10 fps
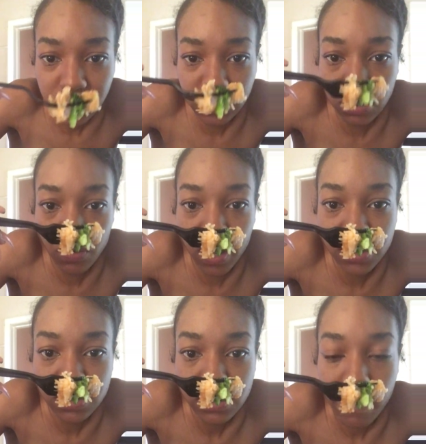And the
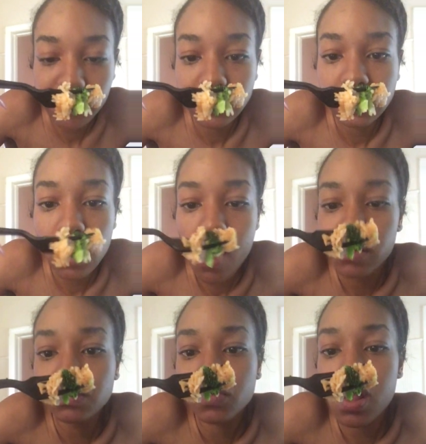rice.
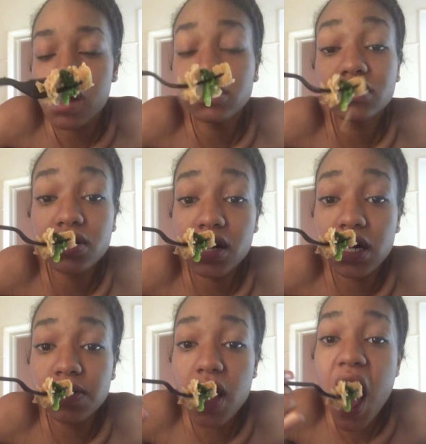It's
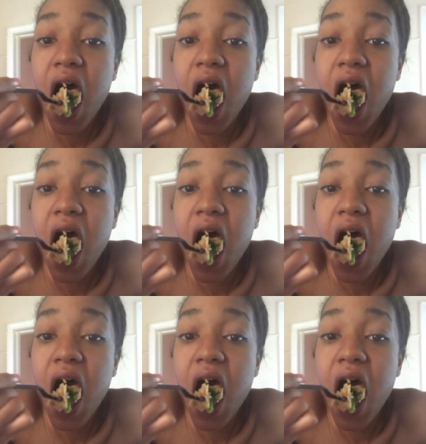good.